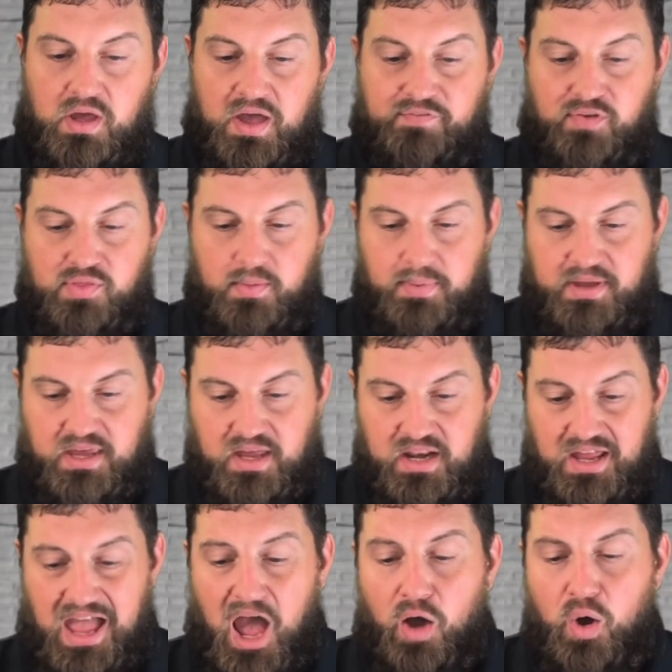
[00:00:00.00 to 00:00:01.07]
from the
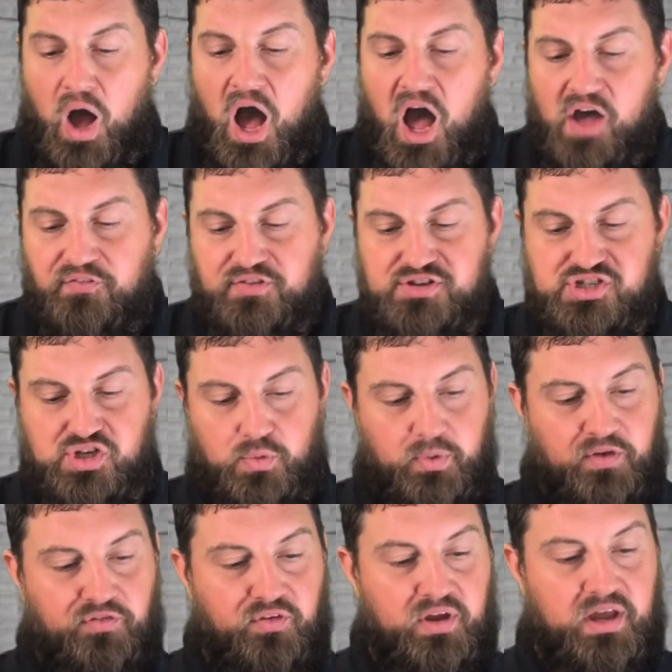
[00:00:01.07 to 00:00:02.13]
beginning? How often should
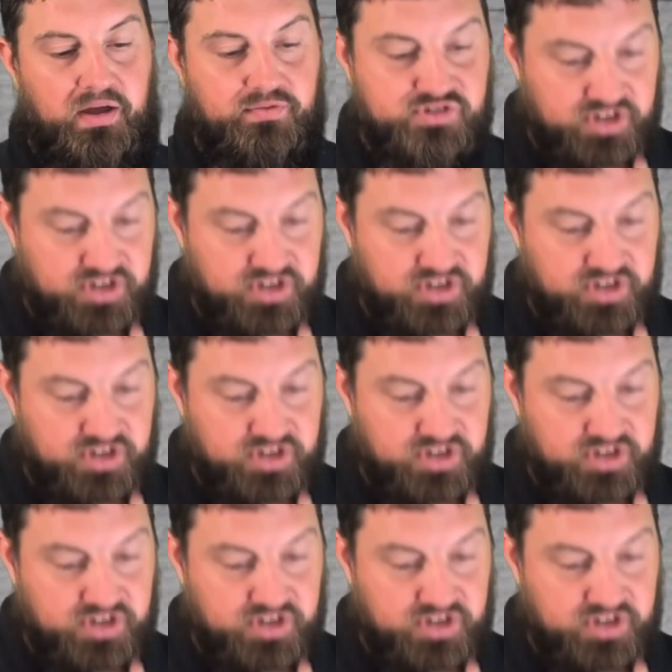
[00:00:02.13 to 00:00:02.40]
we forgive?